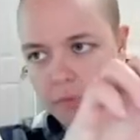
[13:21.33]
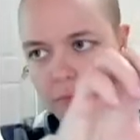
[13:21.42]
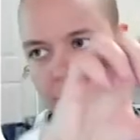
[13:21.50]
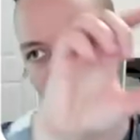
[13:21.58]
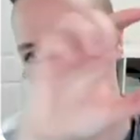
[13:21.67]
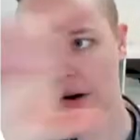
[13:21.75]

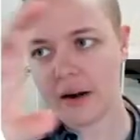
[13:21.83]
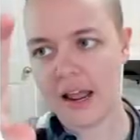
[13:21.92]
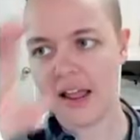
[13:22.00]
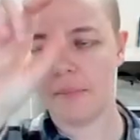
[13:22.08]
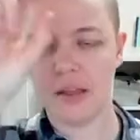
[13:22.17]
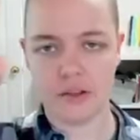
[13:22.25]
your
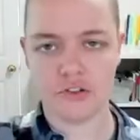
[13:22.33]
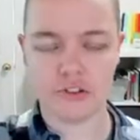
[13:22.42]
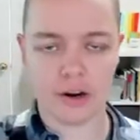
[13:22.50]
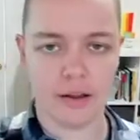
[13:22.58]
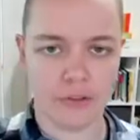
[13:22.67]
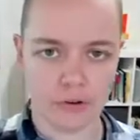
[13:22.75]
name is
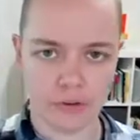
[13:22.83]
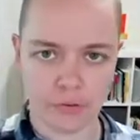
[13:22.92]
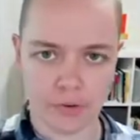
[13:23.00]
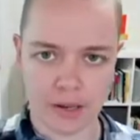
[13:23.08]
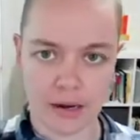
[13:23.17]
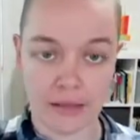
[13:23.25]
sharing their
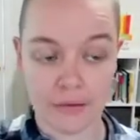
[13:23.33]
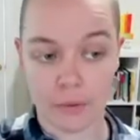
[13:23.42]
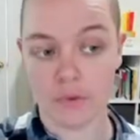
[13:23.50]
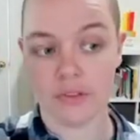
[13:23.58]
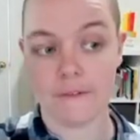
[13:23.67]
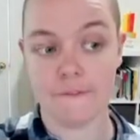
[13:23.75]
screen, and then it will
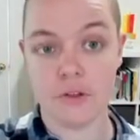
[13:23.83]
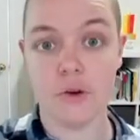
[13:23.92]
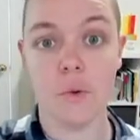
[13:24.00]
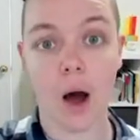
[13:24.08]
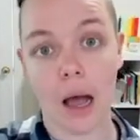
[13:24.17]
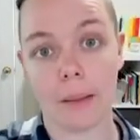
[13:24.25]
say
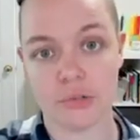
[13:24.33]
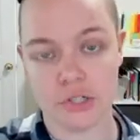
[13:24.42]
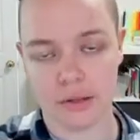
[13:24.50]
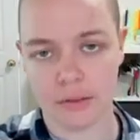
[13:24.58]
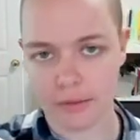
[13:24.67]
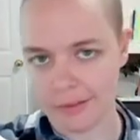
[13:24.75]
view
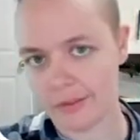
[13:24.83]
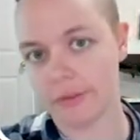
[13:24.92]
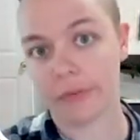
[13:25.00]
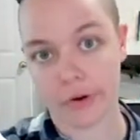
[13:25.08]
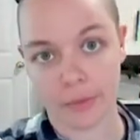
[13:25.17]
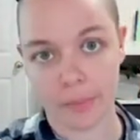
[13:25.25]
options. This is
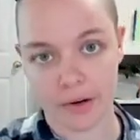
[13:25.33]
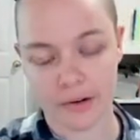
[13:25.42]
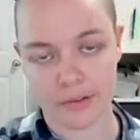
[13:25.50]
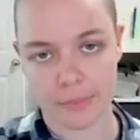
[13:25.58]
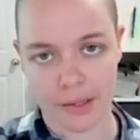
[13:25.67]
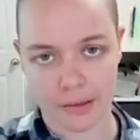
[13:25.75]
for your
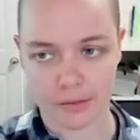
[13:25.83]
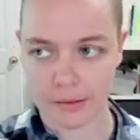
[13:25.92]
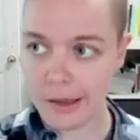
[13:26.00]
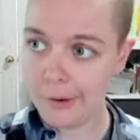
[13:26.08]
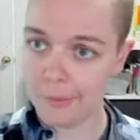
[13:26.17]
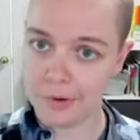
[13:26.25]
participants.
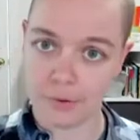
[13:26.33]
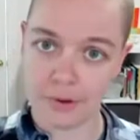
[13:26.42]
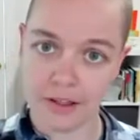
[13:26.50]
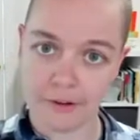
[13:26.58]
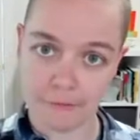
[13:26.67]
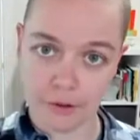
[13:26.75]
When you
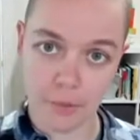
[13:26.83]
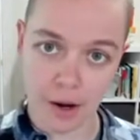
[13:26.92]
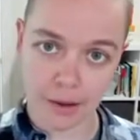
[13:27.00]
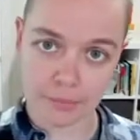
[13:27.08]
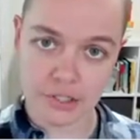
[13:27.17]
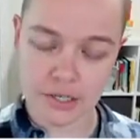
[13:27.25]
click view
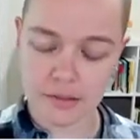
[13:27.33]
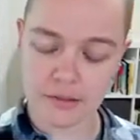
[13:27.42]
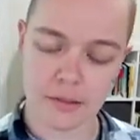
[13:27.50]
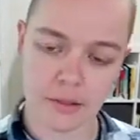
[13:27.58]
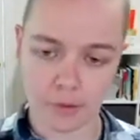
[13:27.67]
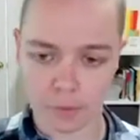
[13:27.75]
options,
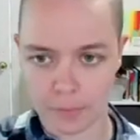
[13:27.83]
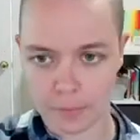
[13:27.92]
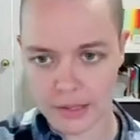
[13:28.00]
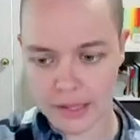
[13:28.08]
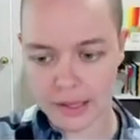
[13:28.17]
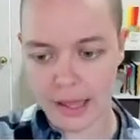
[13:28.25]
there will
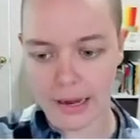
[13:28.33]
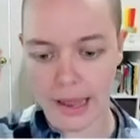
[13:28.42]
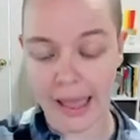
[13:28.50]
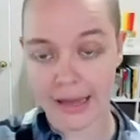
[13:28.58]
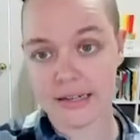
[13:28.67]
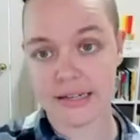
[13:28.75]
be an
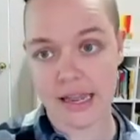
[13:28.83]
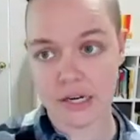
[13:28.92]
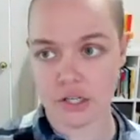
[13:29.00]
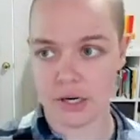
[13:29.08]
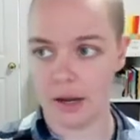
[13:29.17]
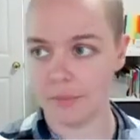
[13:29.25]

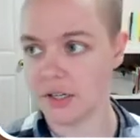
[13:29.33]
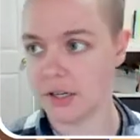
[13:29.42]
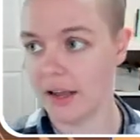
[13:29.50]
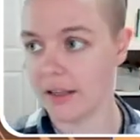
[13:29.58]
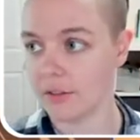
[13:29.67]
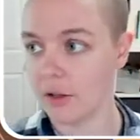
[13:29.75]
annotation option
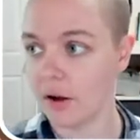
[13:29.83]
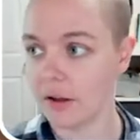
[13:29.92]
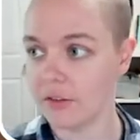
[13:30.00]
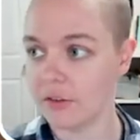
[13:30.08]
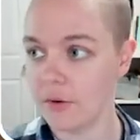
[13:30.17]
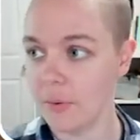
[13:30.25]
as long
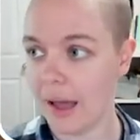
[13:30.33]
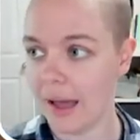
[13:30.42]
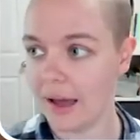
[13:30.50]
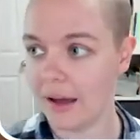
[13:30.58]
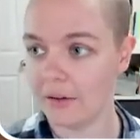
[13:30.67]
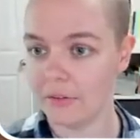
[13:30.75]
as you
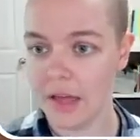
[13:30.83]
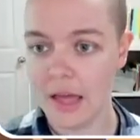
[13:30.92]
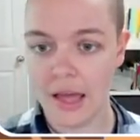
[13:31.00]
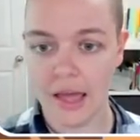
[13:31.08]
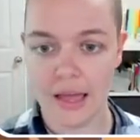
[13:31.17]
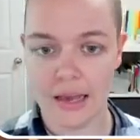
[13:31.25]
have
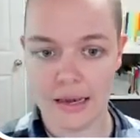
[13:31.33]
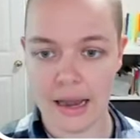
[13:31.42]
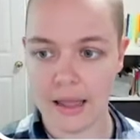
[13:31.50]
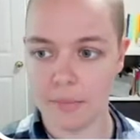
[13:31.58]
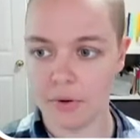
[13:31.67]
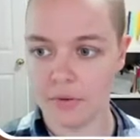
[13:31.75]

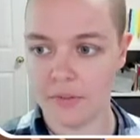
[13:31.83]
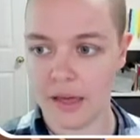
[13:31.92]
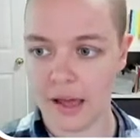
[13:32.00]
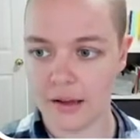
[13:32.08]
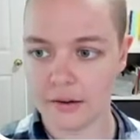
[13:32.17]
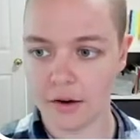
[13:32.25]
enabled
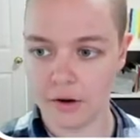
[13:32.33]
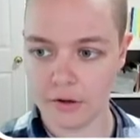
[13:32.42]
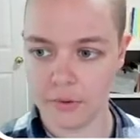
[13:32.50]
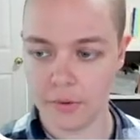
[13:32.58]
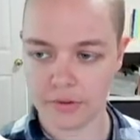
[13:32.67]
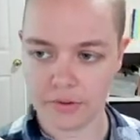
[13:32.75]
that on
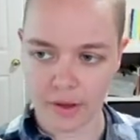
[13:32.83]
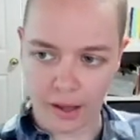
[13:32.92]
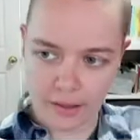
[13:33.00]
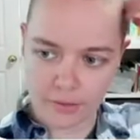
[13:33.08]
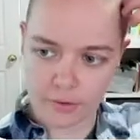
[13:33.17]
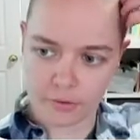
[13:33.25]
your
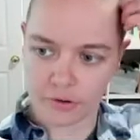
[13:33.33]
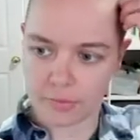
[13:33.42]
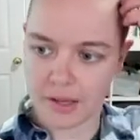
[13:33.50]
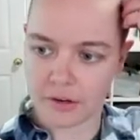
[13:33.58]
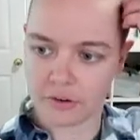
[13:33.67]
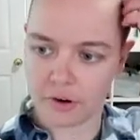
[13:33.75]
side. So just
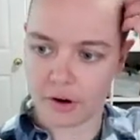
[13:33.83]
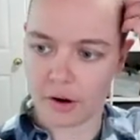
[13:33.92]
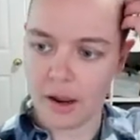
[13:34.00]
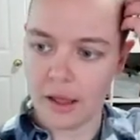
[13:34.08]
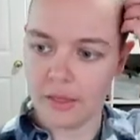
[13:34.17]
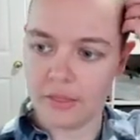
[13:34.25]
make sure
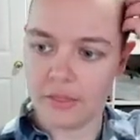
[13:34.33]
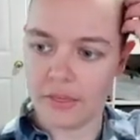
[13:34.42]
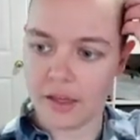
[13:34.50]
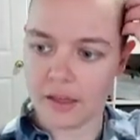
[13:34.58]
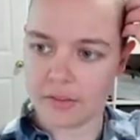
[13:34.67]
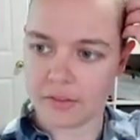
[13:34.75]

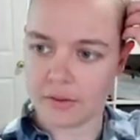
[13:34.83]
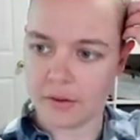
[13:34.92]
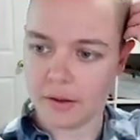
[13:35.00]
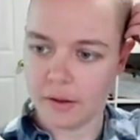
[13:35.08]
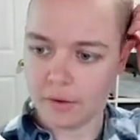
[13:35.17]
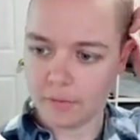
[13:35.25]
this
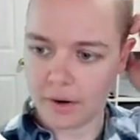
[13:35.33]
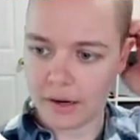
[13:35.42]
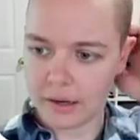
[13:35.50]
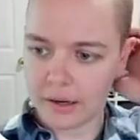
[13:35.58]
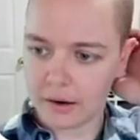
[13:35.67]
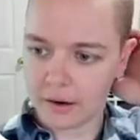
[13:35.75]
right
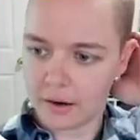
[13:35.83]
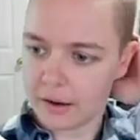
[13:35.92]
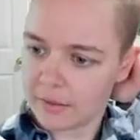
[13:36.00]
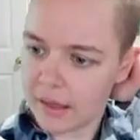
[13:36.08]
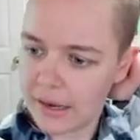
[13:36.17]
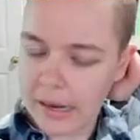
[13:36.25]
here
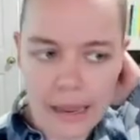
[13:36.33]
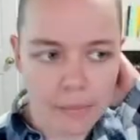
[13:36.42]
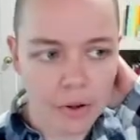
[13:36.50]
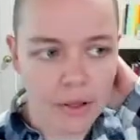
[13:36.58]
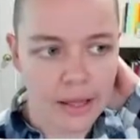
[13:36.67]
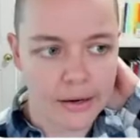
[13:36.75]
is
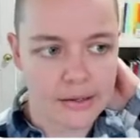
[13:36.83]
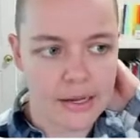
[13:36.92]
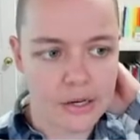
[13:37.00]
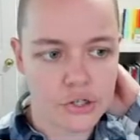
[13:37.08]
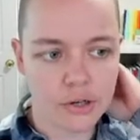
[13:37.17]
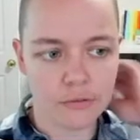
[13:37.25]
enable
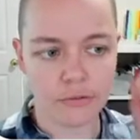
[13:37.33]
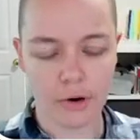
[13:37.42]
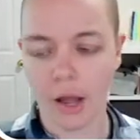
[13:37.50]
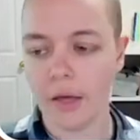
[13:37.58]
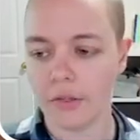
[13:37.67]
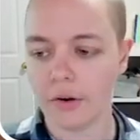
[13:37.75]
annotation for
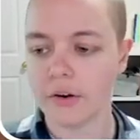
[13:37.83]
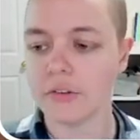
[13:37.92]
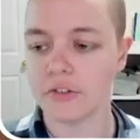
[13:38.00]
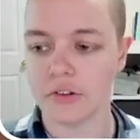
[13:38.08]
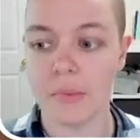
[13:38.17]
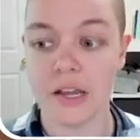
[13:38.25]
others.
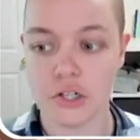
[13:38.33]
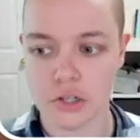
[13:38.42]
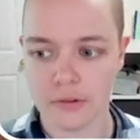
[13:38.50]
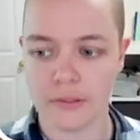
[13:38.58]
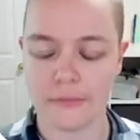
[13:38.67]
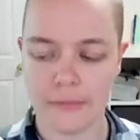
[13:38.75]
Just make sure
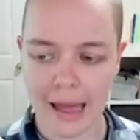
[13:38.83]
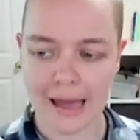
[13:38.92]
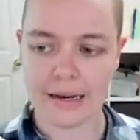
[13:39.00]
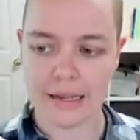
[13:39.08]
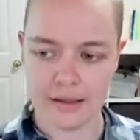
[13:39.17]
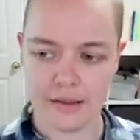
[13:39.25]
that that
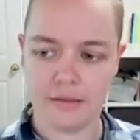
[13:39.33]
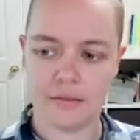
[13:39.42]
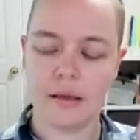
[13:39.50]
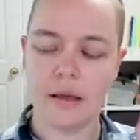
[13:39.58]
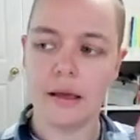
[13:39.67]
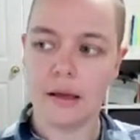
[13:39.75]
is
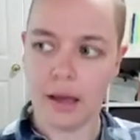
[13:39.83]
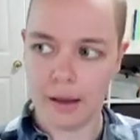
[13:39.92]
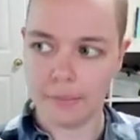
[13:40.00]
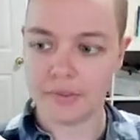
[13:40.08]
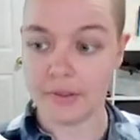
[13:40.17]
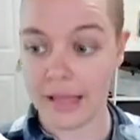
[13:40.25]

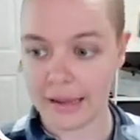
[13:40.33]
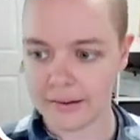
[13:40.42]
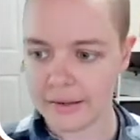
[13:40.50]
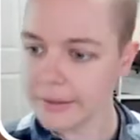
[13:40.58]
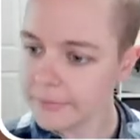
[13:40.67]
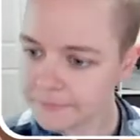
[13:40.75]

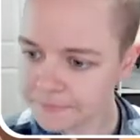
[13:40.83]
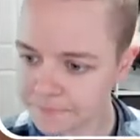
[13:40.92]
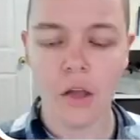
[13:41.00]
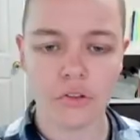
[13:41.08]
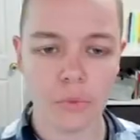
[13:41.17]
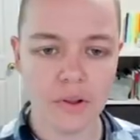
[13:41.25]
selected.
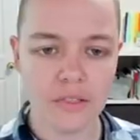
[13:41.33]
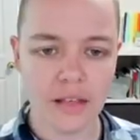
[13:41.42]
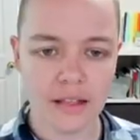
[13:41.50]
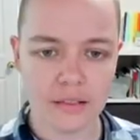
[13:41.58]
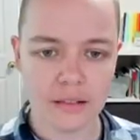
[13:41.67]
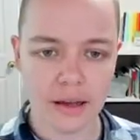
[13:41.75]
So once
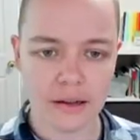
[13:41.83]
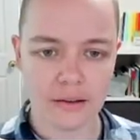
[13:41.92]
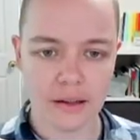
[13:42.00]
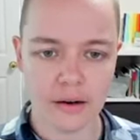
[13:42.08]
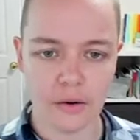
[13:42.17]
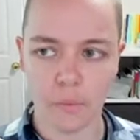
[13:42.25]
that's
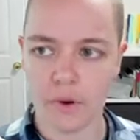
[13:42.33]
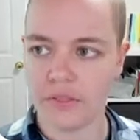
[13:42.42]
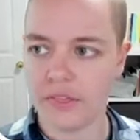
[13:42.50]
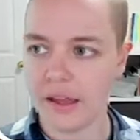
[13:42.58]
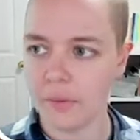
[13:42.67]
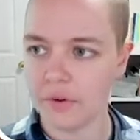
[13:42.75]
selected, what
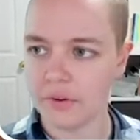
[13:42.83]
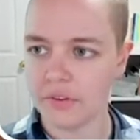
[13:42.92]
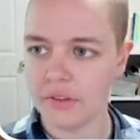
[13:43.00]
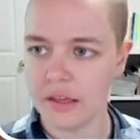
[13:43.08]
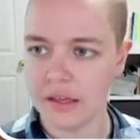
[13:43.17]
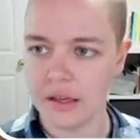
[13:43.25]
they will
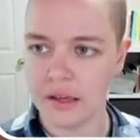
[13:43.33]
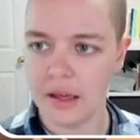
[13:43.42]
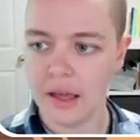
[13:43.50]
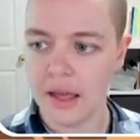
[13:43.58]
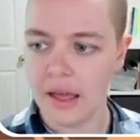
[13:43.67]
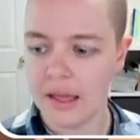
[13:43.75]
see
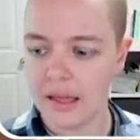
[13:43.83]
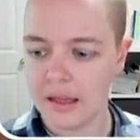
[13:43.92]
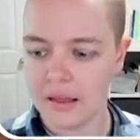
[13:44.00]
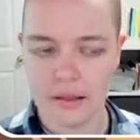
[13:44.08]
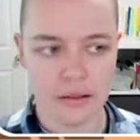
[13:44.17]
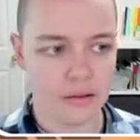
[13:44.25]

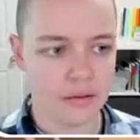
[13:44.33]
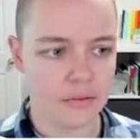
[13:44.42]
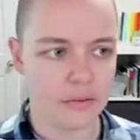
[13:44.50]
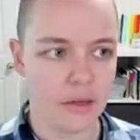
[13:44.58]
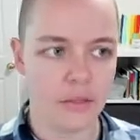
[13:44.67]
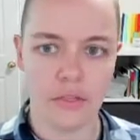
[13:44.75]
is
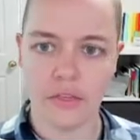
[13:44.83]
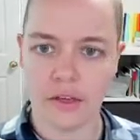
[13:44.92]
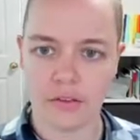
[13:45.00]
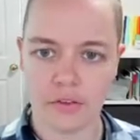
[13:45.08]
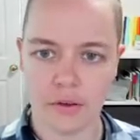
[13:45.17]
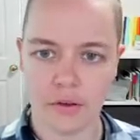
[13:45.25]

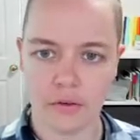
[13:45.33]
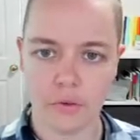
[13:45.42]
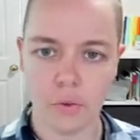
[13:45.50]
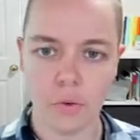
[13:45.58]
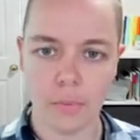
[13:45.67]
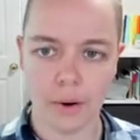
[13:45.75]
this
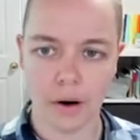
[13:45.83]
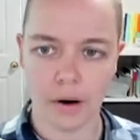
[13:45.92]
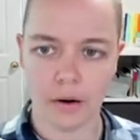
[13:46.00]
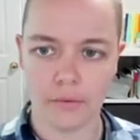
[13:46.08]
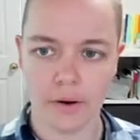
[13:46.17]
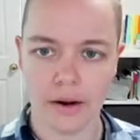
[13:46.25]
toolbar
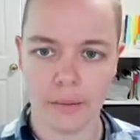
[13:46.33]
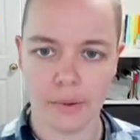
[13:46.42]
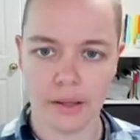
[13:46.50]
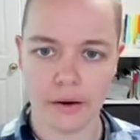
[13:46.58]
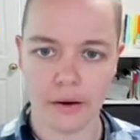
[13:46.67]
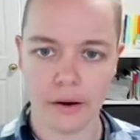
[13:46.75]
right up
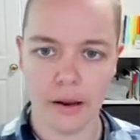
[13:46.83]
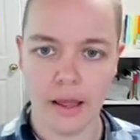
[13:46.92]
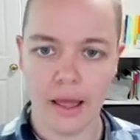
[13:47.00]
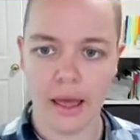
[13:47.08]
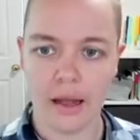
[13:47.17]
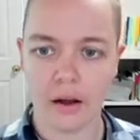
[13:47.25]
here.
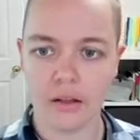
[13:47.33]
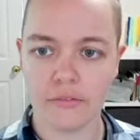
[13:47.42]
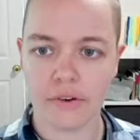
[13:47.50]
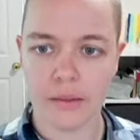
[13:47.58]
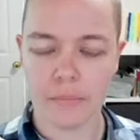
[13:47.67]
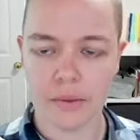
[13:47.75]
And I'll
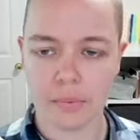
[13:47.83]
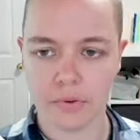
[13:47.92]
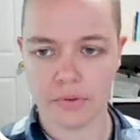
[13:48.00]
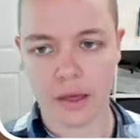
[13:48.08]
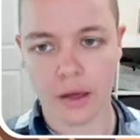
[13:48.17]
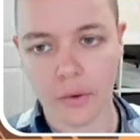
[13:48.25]
invite people to
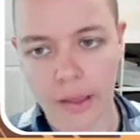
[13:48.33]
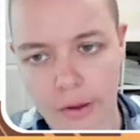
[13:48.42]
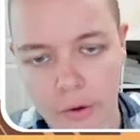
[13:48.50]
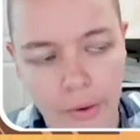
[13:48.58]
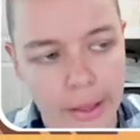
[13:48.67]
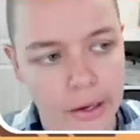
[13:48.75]
say, okay,
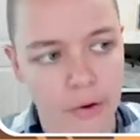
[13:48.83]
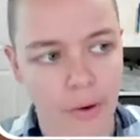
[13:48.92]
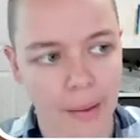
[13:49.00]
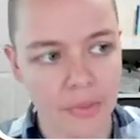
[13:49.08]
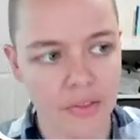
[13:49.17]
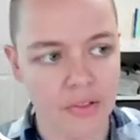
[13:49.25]
go ahead and
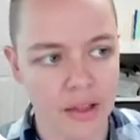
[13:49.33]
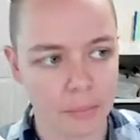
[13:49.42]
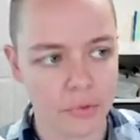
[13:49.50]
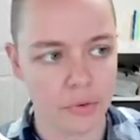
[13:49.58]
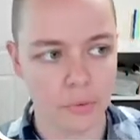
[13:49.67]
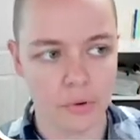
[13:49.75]
grab the stamp
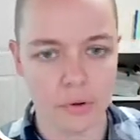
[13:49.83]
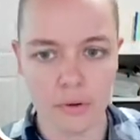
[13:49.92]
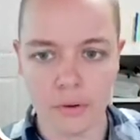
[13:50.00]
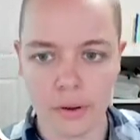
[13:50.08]
tool